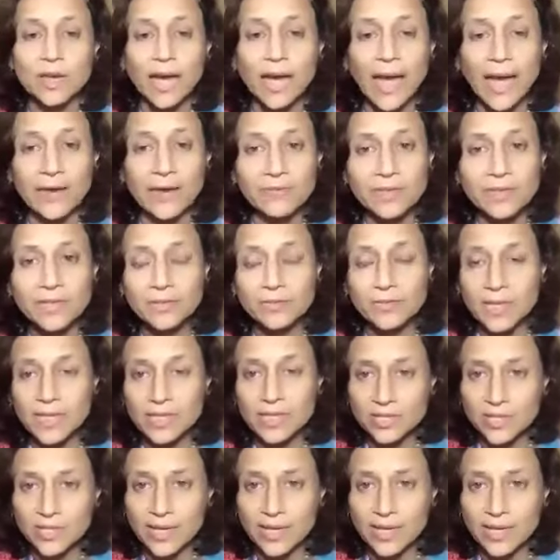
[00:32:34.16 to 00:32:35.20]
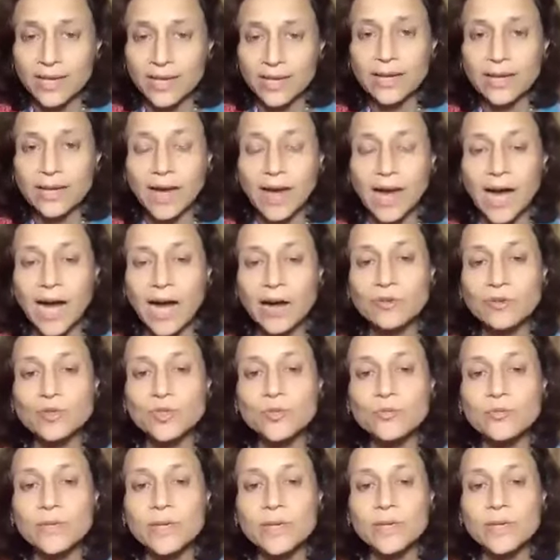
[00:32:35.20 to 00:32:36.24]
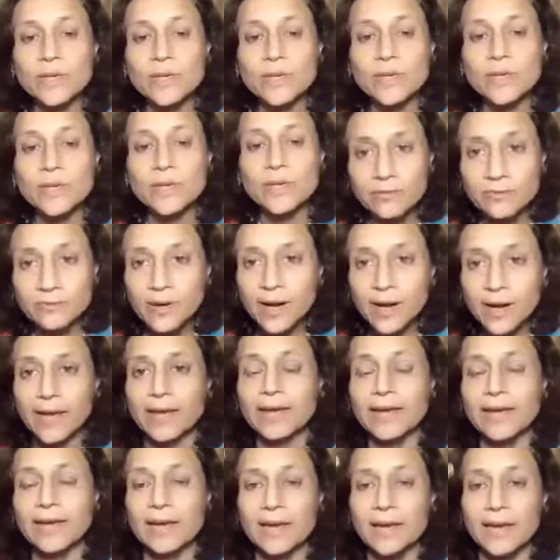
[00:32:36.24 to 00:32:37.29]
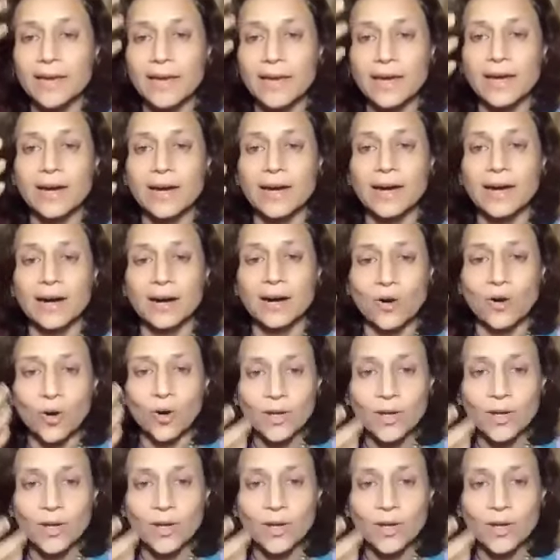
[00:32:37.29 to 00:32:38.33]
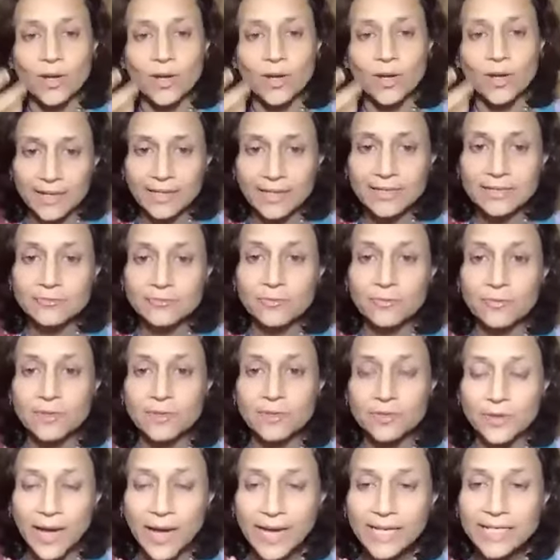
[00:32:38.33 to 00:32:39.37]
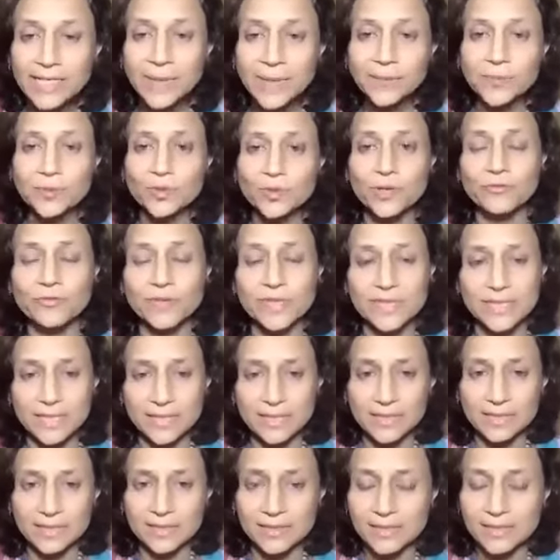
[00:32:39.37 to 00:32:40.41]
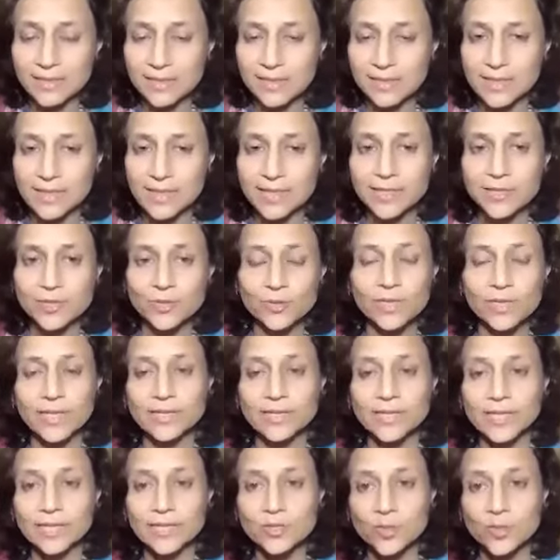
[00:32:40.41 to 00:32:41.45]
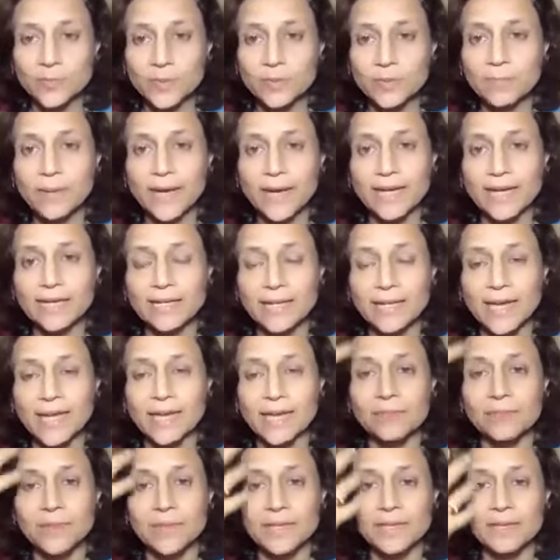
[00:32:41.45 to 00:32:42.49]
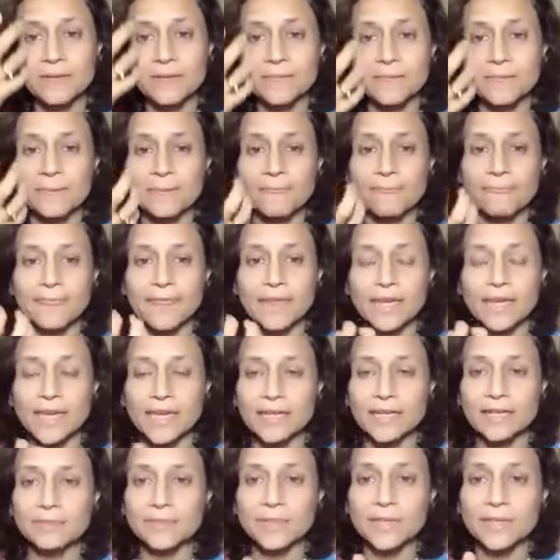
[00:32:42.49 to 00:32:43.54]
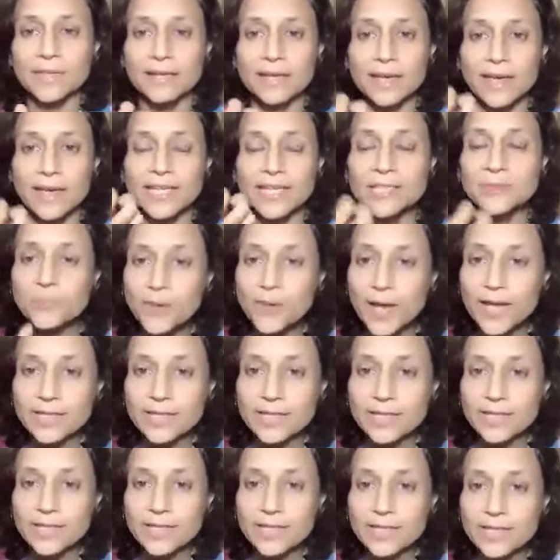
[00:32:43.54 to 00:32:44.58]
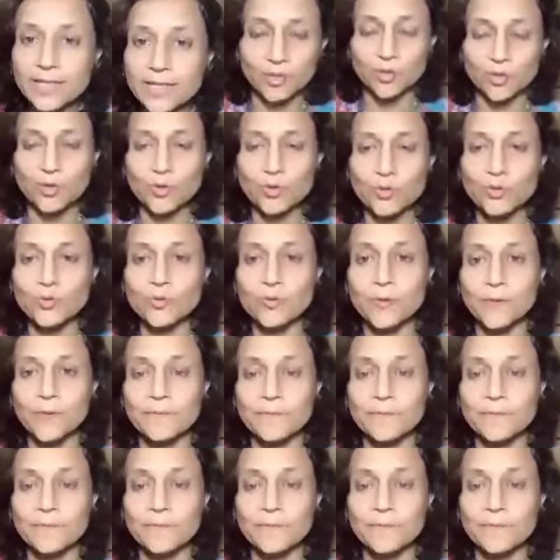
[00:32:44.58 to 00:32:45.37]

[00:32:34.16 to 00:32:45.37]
Having reached there, how do we purify all our layers right up to our physical so that that supermind can be expressed through